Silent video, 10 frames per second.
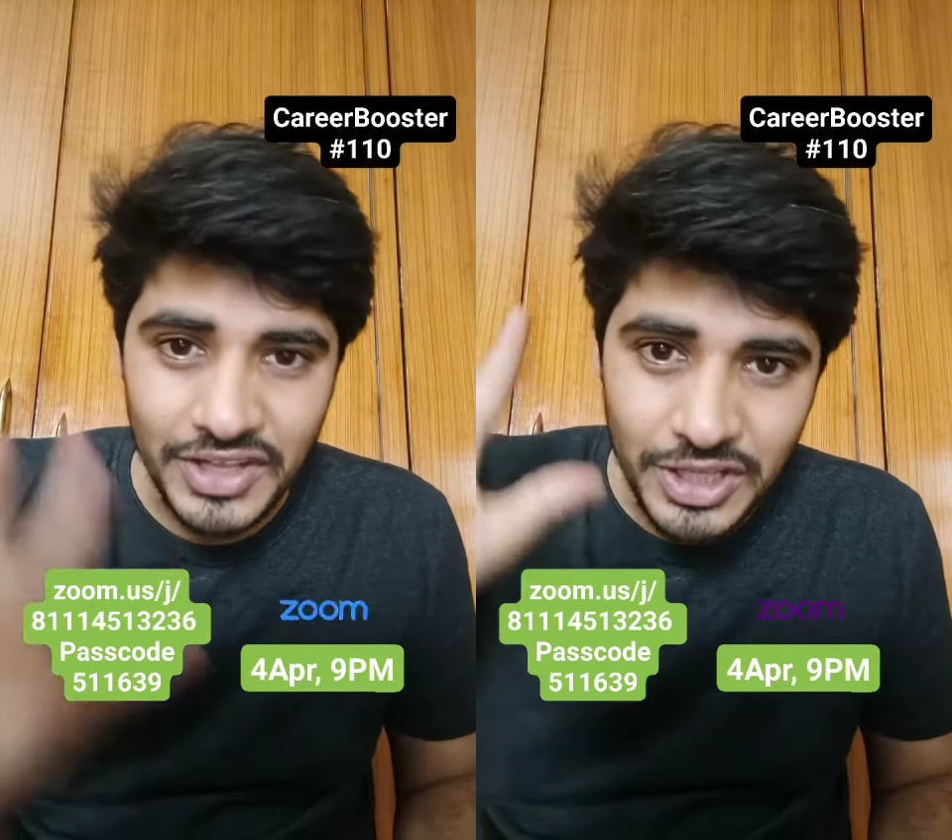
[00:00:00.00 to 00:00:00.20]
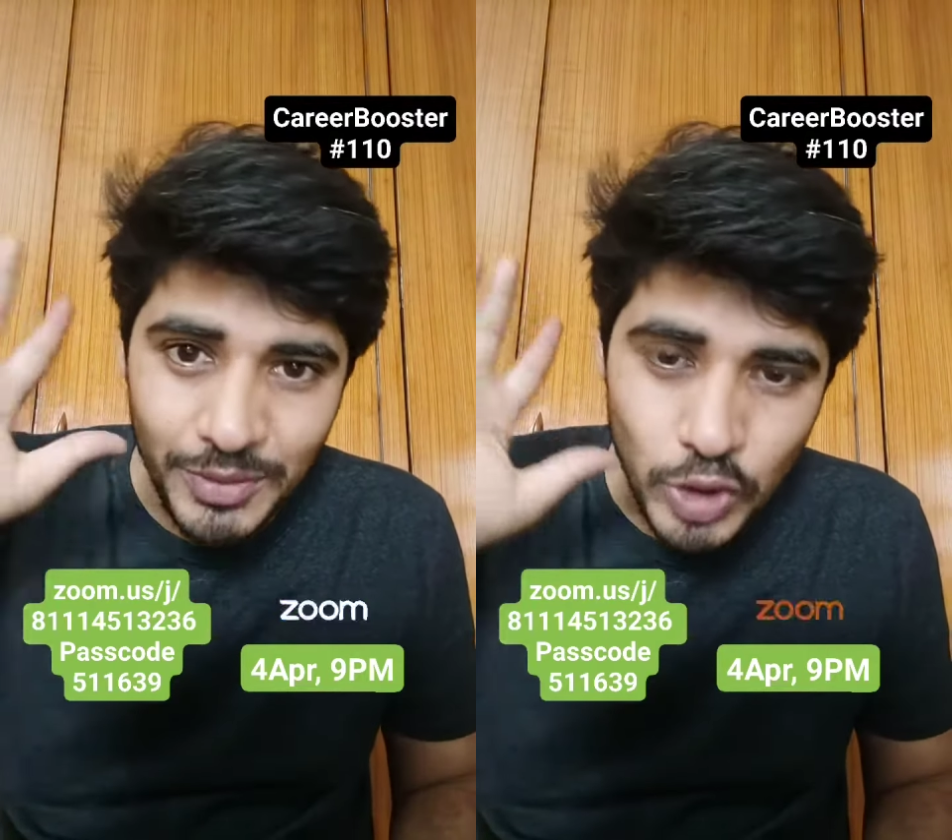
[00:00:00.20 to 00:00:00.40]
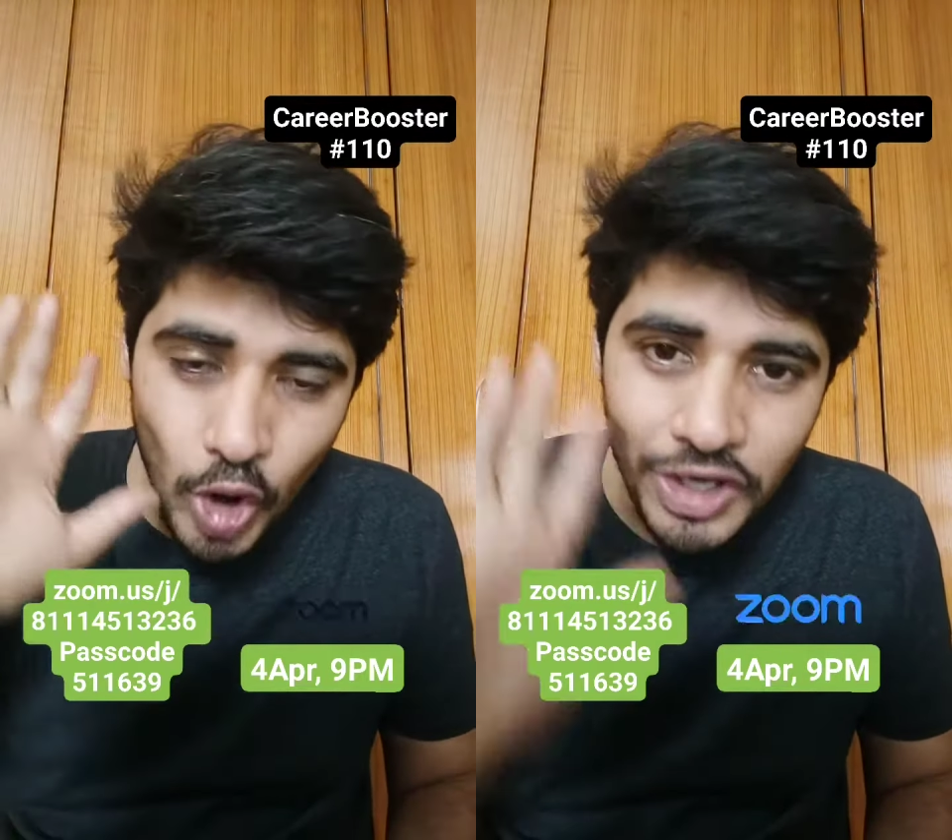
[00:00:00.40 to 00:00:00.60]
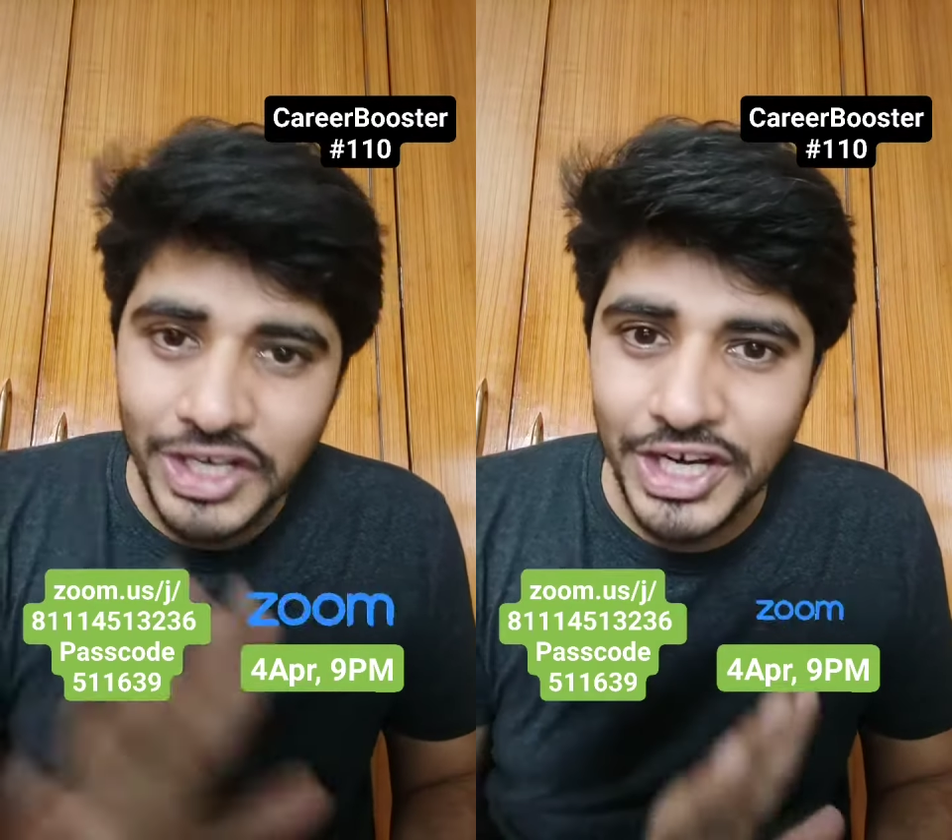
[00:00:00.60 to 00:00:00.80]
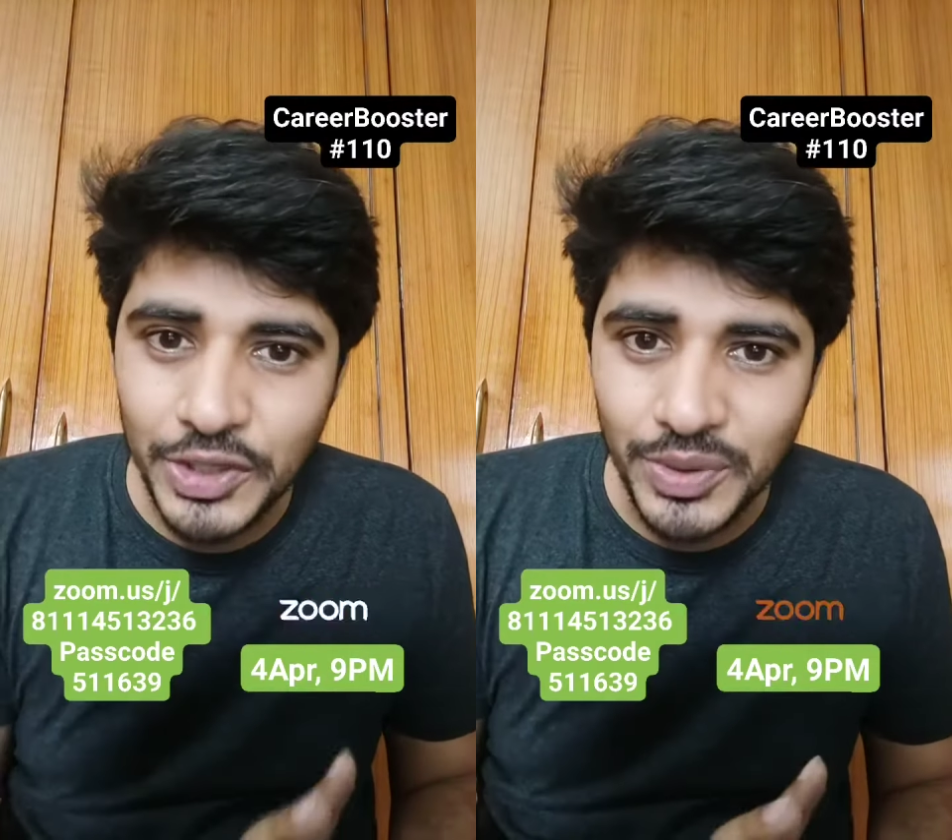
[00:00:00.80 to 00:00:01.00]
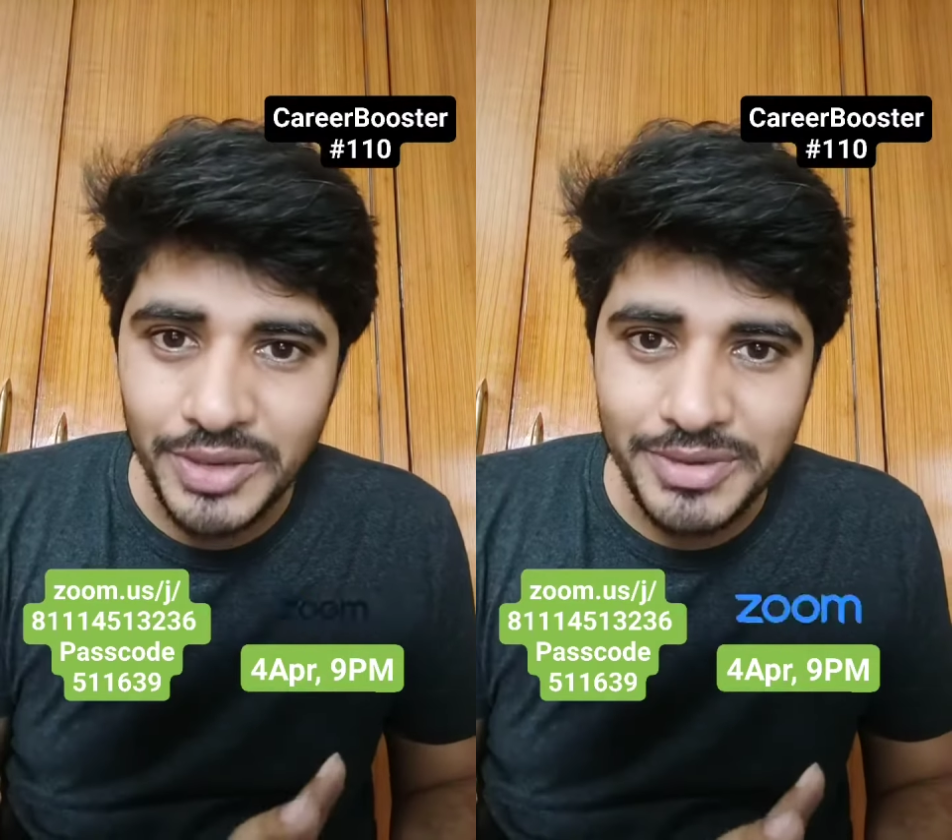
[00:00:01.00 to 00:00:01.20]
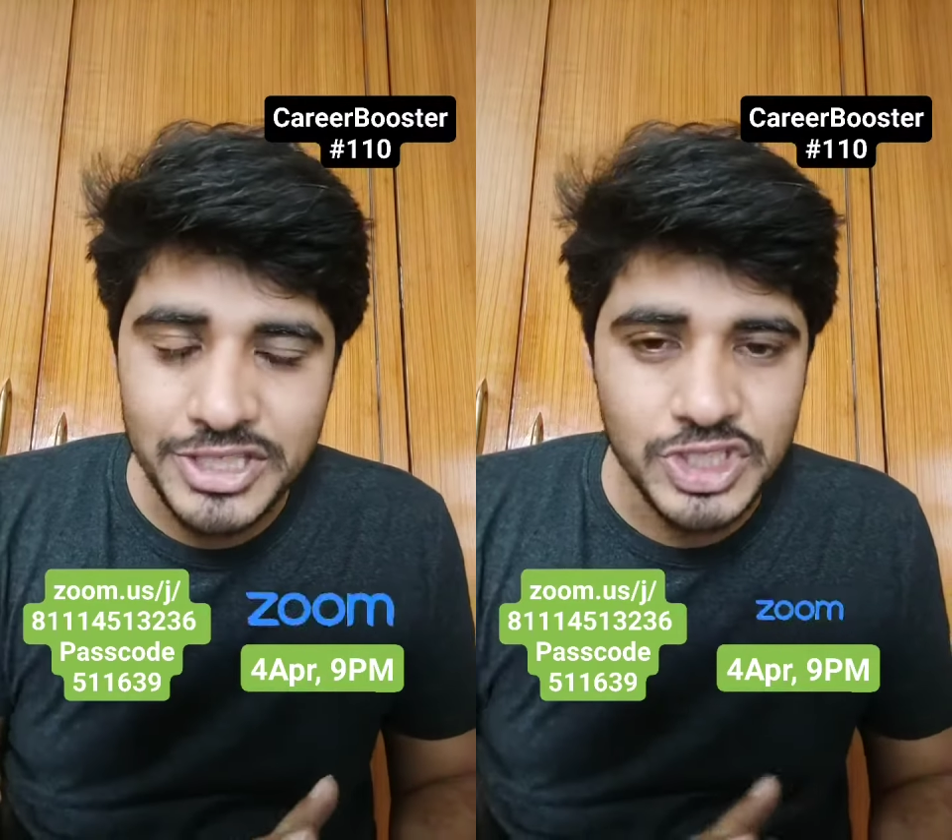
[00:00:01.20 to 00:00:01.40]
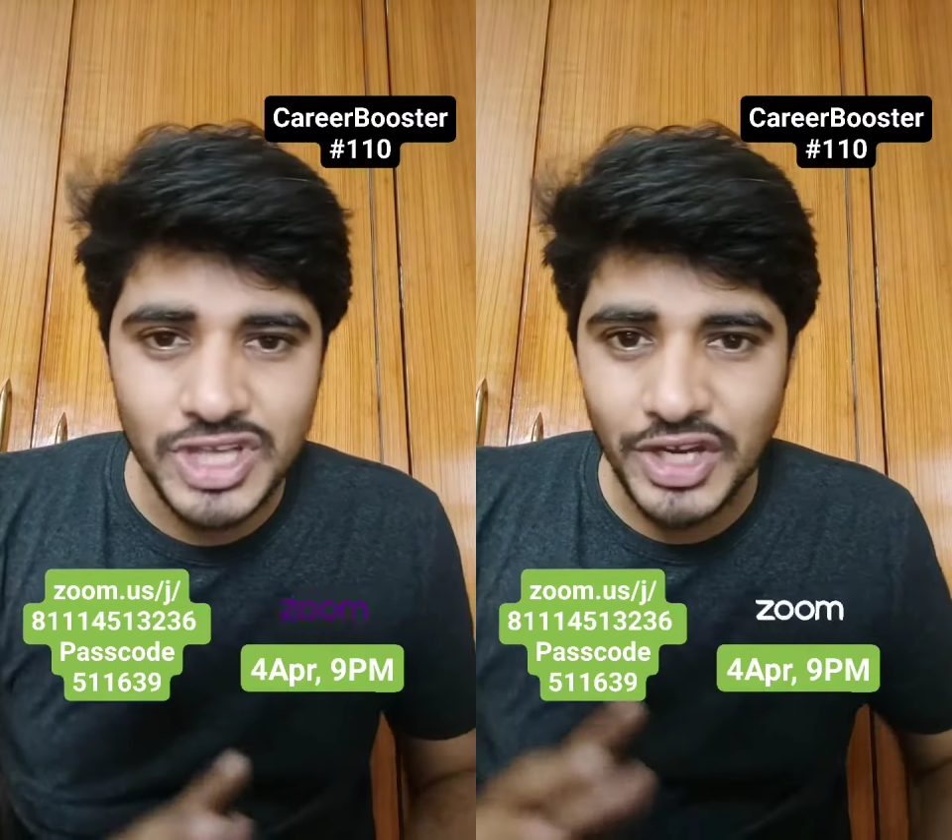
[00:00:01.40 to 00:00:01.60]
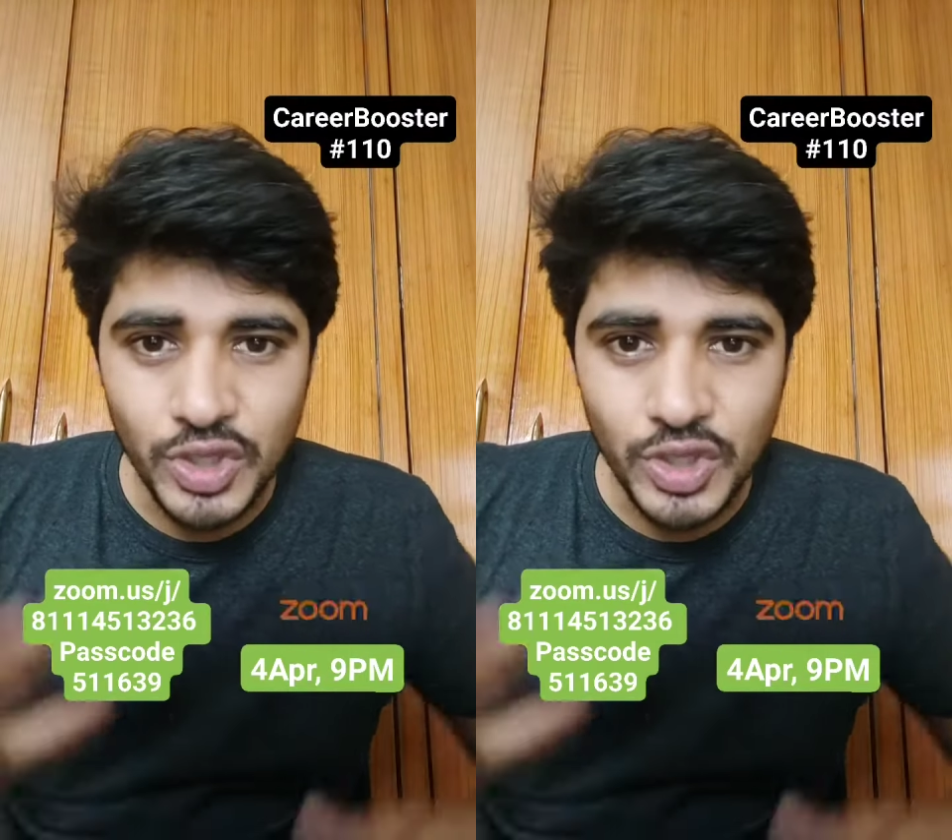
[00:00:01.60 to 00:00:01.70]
Nothing but on a day-to-day basis,